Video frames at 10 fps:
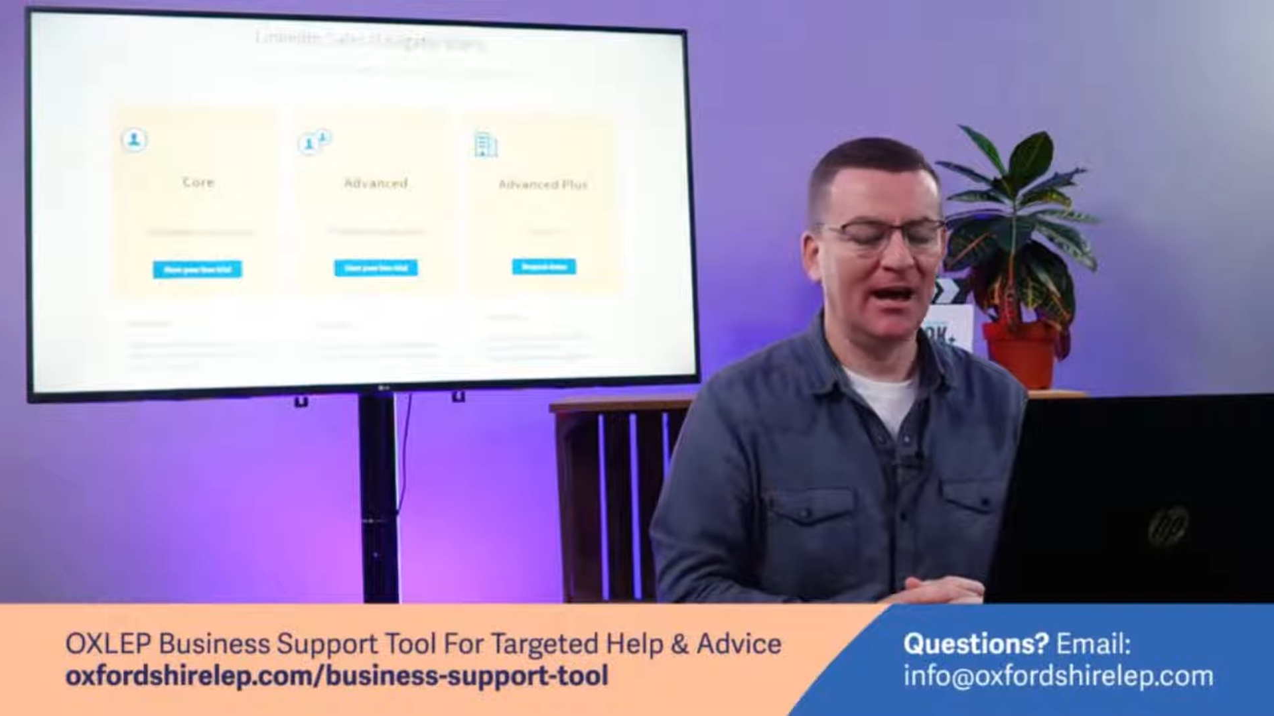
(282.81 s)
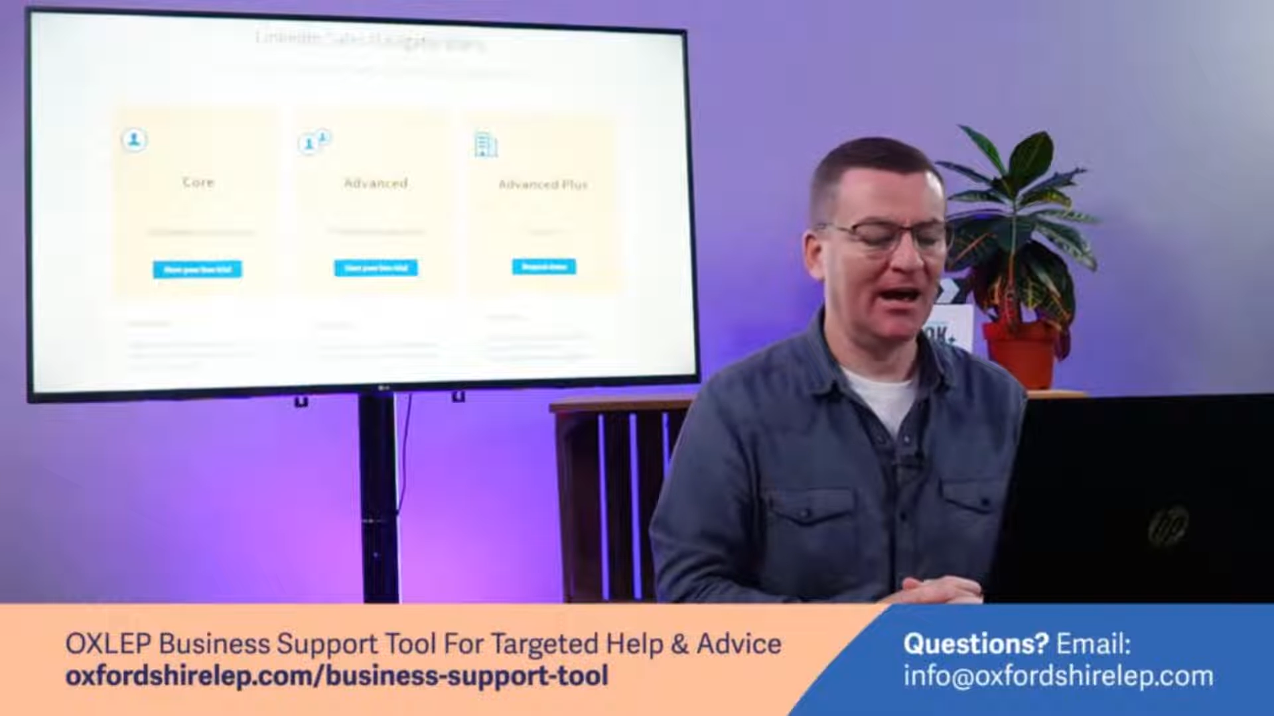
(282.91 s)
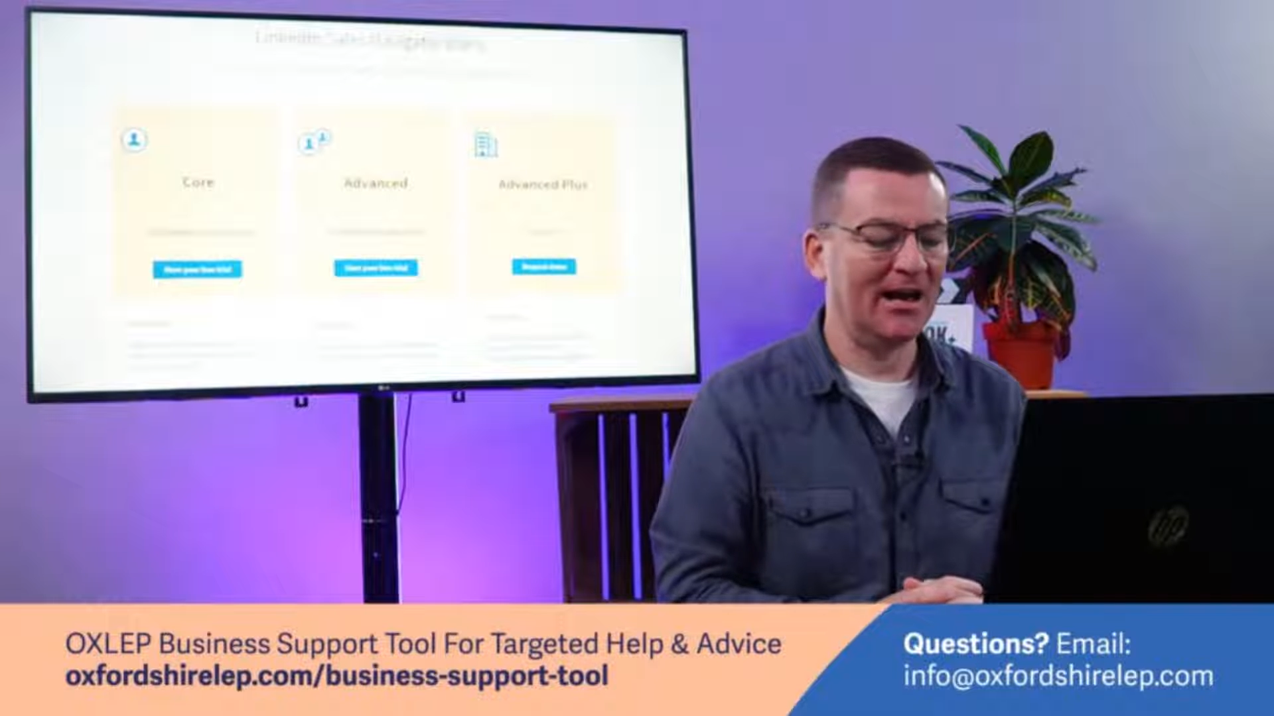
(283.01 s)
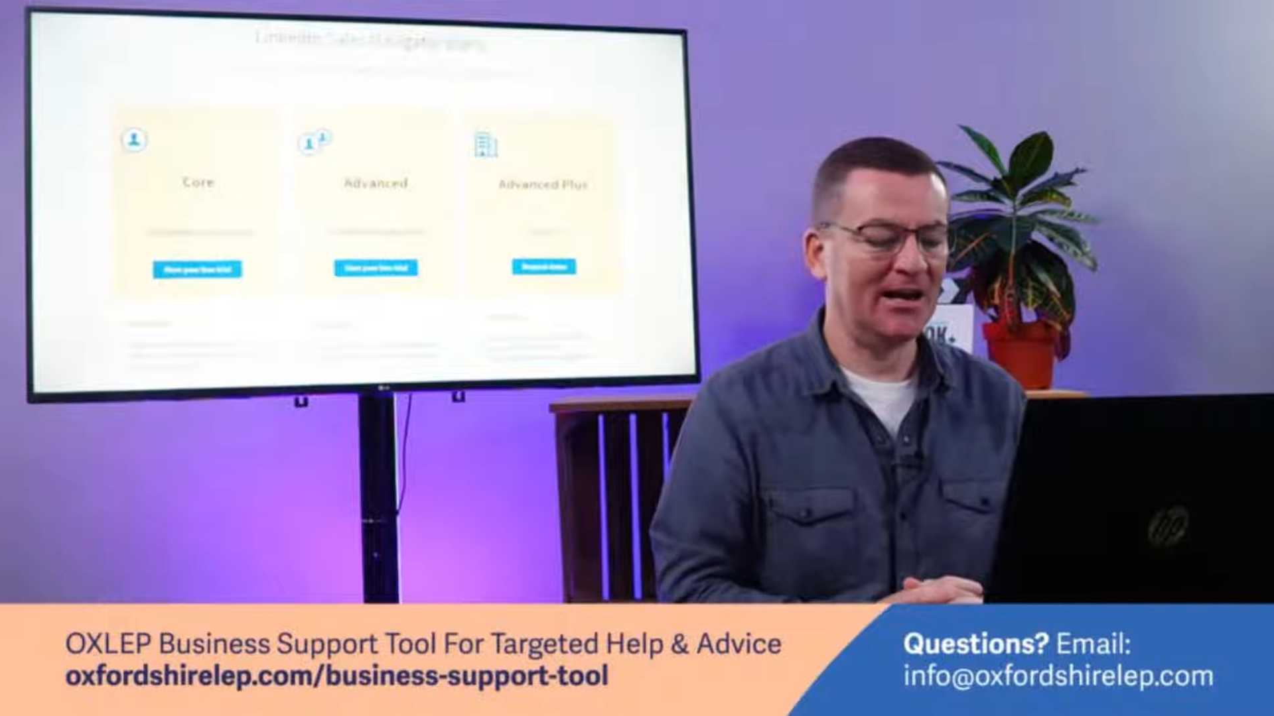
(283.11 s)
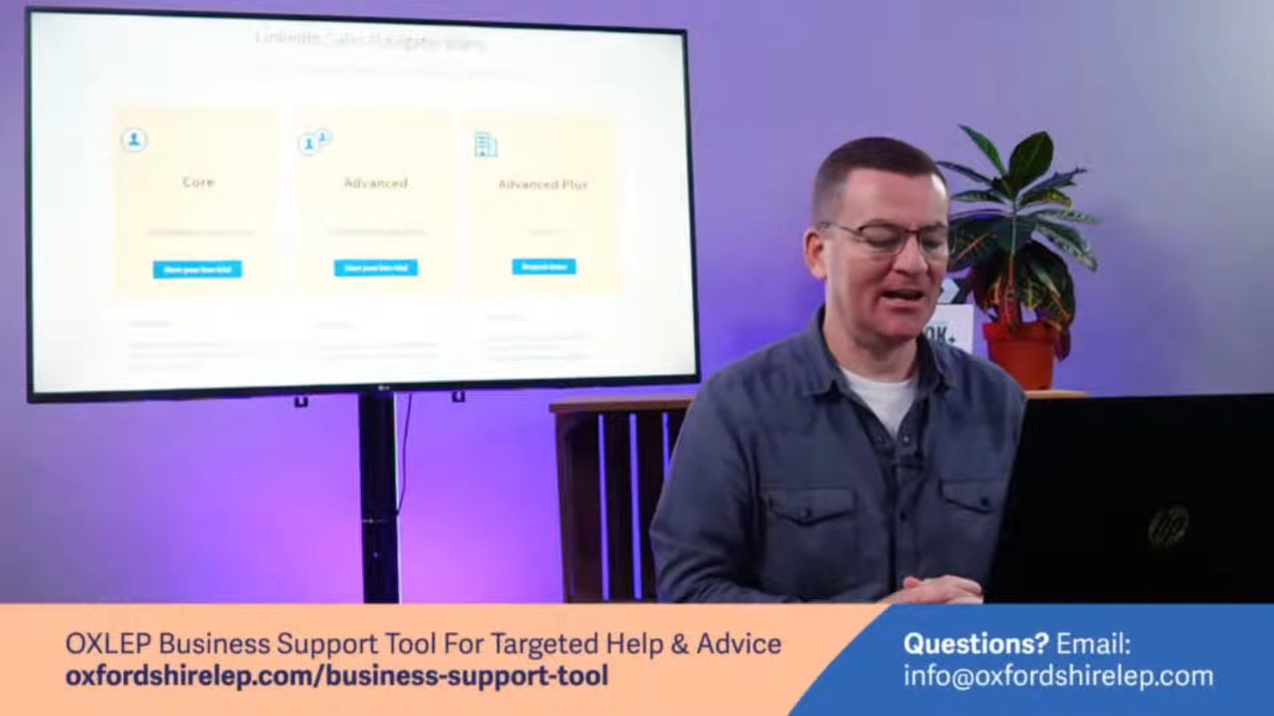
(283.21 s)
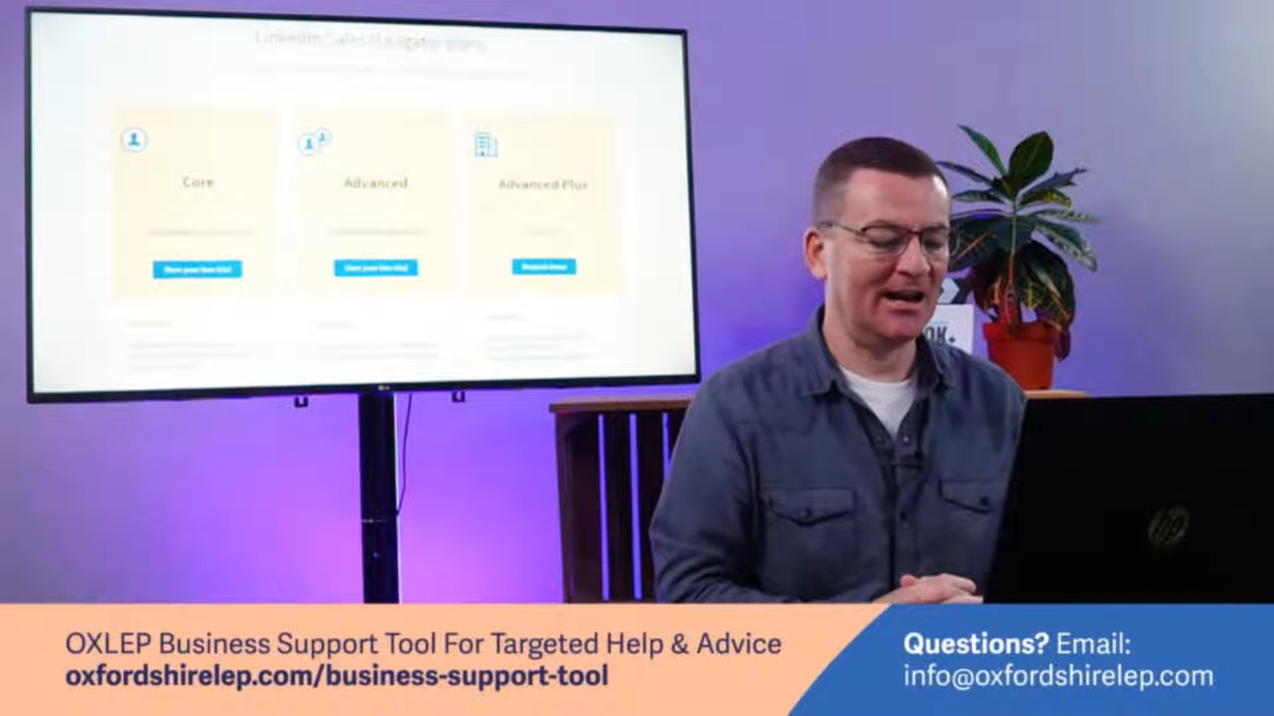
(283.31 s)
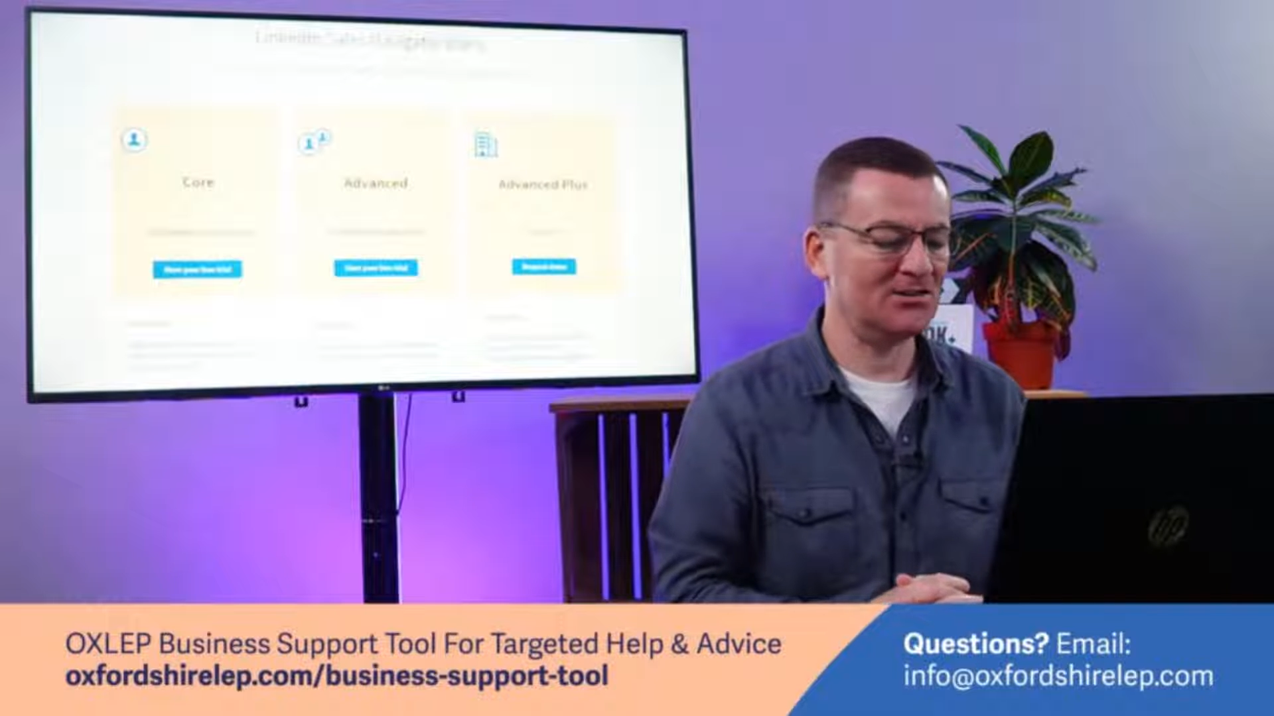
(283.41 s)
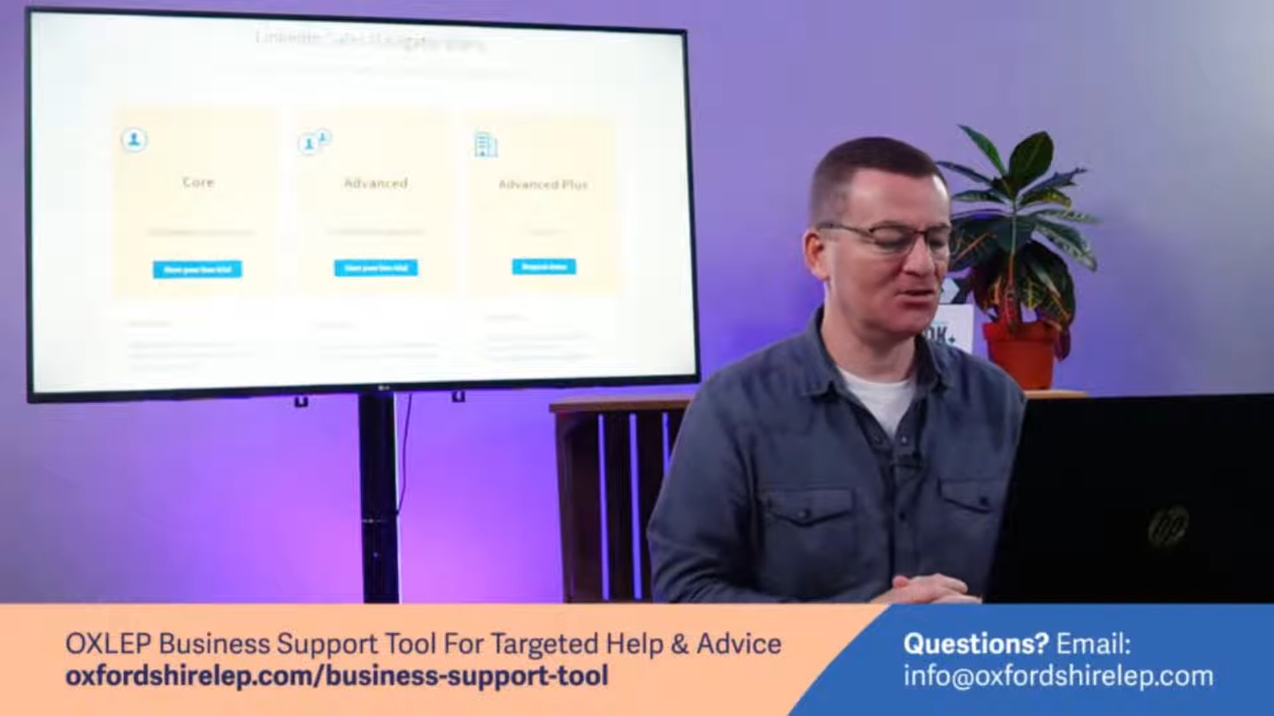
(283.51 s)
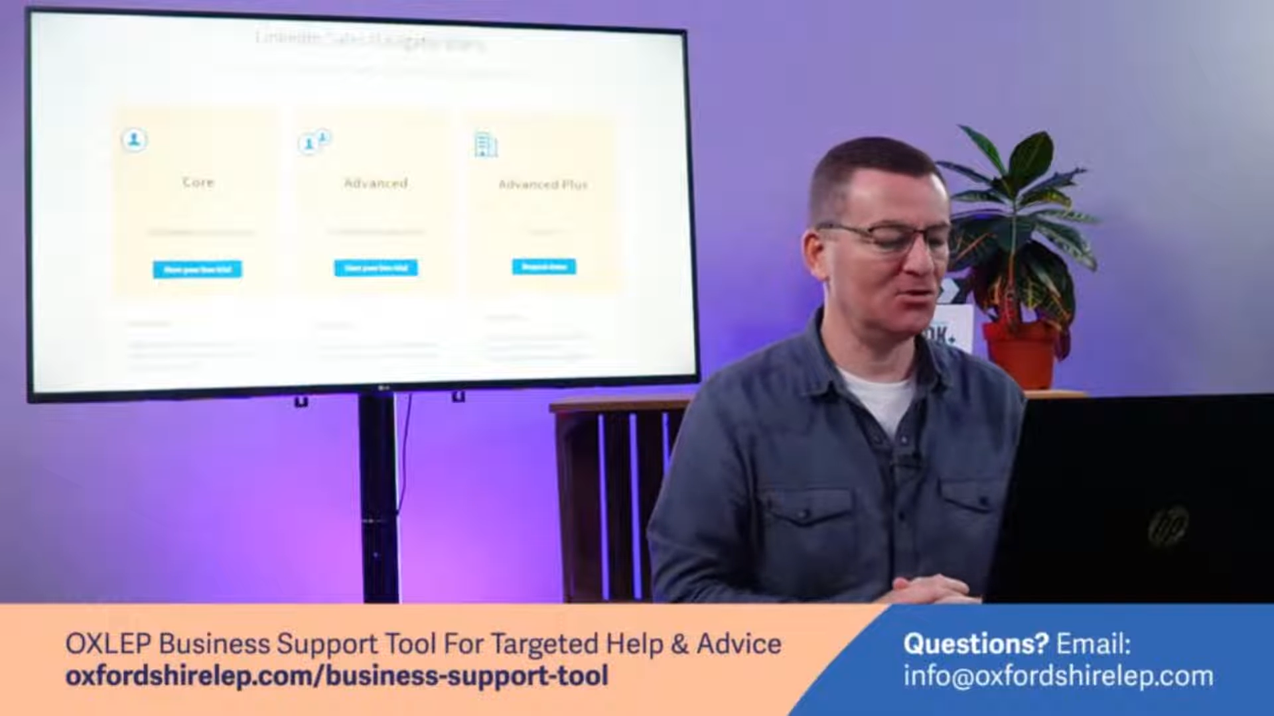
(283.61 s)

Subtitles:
and has a